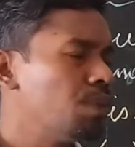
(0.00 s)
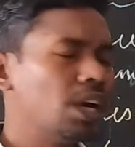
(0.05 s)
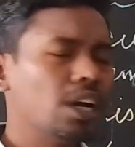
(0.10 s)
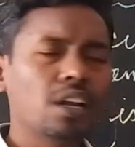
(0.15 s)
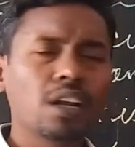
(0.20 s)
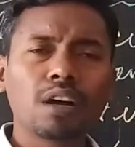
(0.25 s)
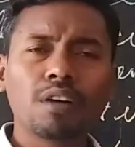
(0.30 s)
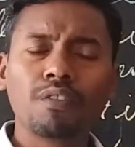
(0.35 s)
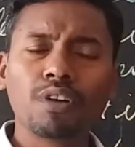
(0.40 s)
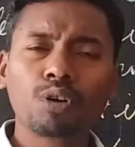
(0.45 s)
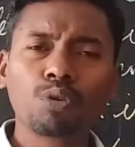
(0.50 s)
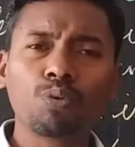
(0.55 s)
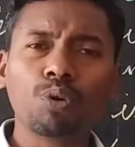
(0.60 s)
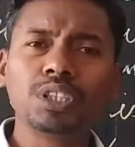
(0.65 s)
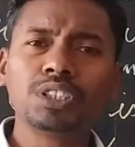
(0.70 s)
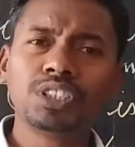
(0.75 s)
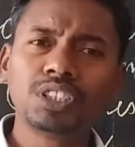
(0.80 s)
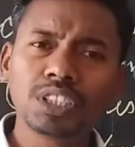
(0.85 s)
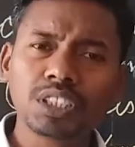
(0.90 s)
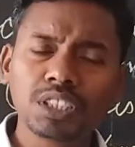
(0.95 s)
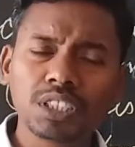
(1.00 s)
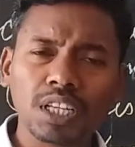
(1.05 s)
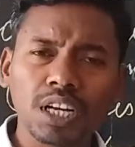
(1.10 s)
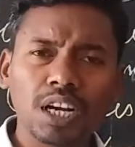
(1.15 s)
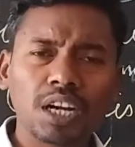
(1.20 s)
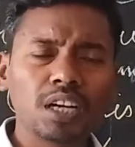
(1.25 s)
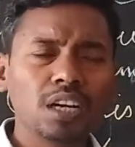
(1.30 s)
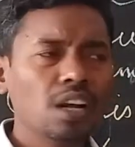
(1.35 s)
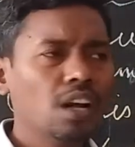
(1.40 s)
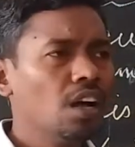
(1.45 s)
have a question
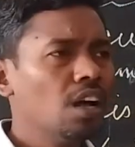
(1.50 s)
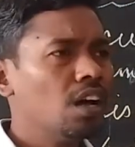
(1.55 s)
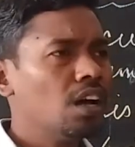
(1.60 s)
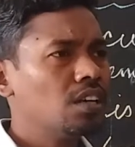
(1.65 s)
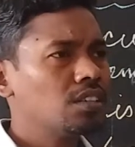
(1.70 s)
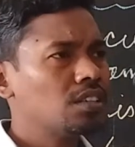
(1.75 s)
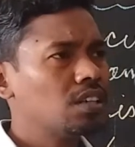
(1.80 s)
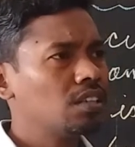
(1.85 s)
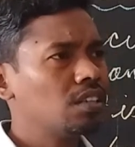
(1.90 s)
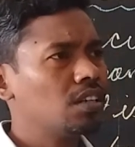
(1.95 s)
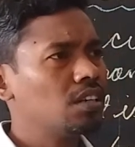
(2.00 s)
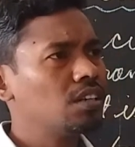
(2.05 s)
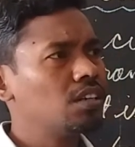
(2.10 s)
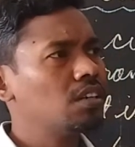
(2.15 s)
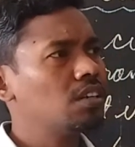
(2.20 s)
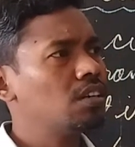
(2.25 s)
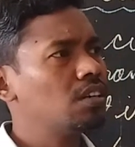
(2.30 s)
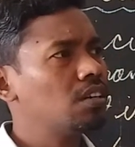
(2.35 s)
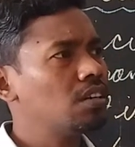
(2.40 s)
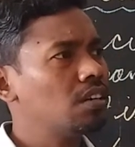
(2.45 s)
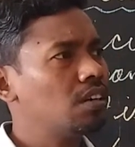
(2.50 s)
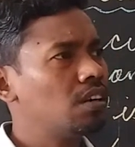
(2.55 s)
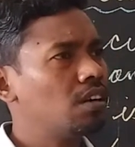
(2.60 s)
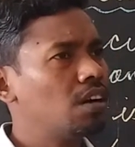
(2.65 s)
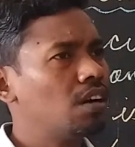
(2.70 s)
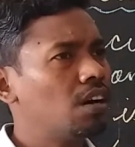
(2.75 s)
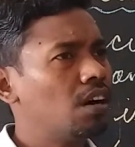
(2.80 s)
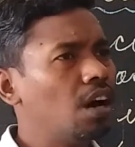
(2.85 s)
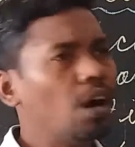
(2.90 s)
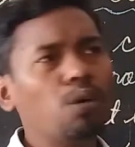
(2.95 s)
that, so then
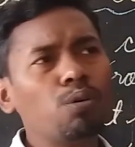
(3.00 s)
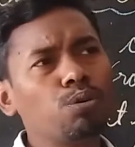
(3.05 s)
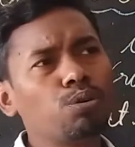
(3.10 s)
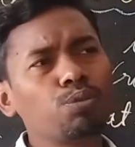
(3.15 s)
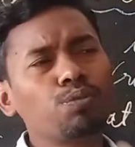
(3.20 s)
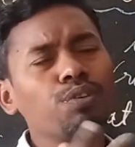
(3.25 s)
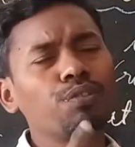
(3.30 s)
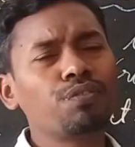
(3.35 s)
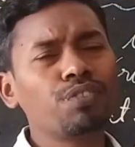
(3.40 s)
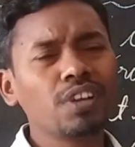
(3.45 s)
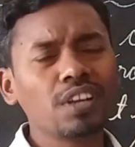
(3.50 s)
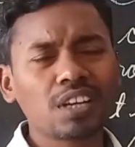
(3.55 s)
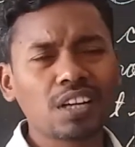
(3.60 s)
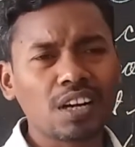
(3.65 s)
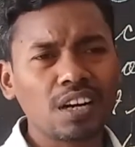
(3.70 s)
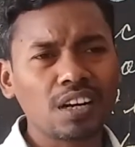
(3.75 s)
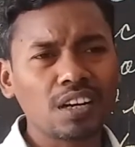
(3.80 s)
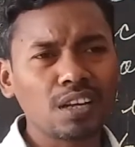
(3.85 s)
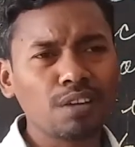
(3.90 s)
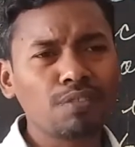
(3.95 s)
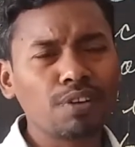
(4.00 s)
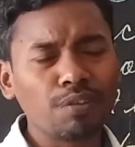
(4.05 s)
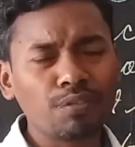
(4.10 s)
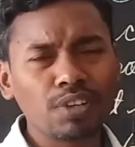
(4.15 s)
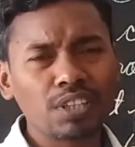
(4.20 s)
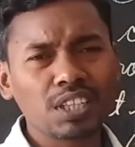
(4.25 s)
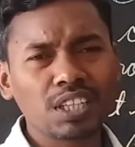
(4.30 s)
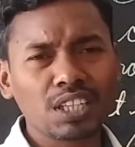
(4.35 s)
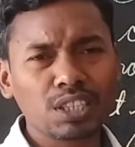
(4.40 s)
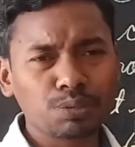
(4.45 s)
how do we feel current if
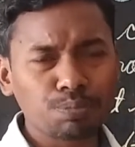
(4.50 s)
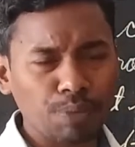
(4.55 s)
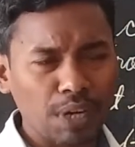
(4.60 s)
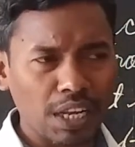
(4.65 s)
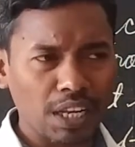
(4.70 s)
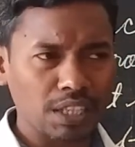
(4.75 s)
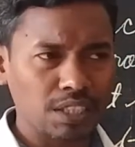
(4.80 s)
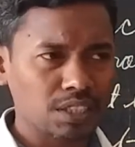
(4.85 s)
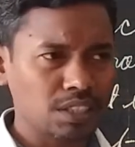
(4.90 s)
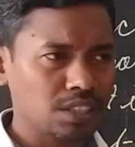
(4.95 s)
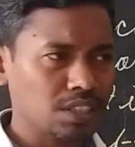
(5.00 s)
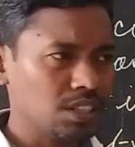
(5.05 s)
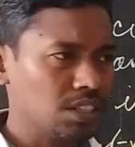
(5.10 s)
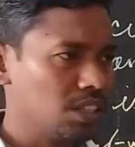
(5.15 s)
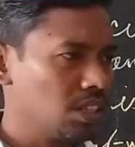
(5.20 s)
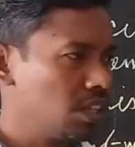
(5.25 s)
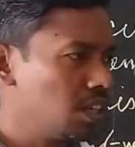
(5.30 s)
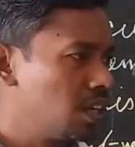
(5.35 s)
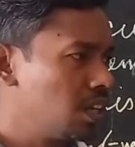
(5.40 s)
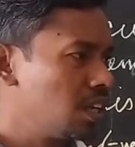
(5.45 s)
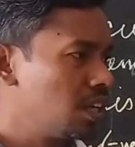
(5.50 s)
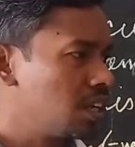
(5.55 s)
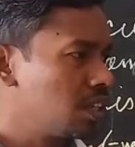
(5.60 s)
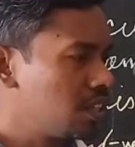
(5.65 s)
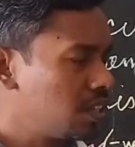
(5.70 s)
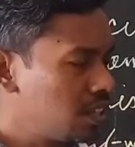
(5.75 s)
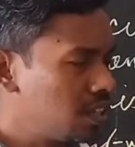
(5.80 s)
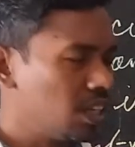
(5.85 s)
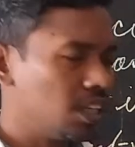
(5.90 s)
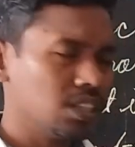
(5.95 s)
everything is balanced?
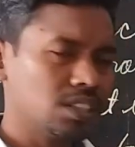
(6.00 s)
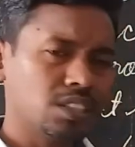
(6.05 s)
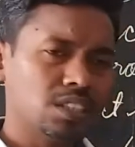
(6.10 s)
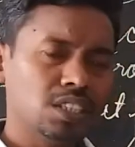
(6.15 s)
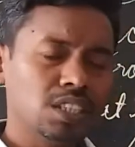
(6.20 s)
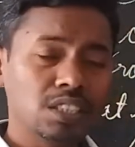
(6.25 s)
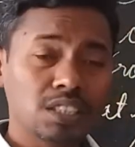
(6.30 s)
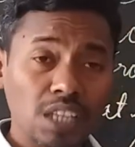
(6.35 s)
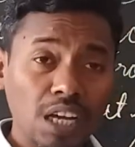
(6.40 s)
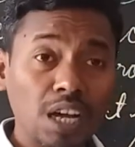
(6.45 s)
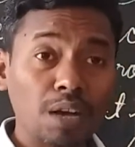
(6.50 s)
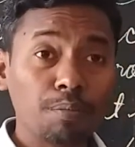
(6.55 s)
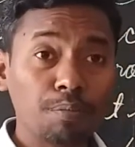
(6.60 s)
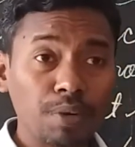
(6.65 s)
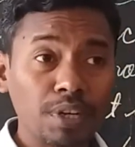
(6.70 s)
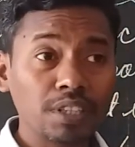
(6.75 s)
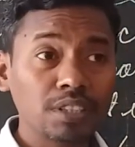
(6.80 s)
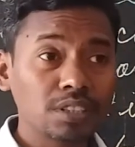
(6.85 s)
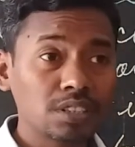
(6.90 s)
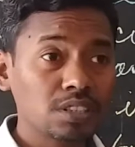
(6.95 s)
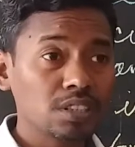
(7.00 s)
Yes, this happens